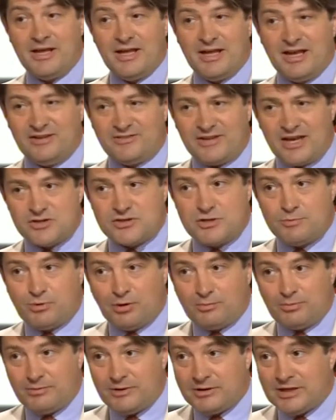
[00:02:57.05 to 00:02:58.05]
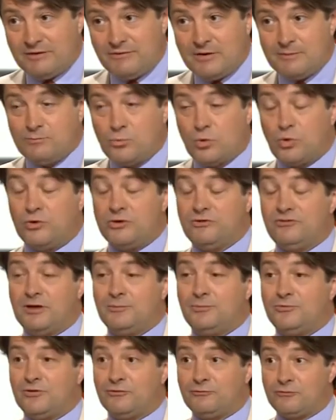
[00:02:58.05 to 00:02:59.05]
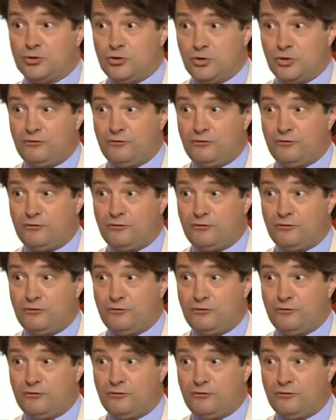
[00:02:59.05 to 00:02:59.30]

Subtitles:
it's actually probably giving more in terms of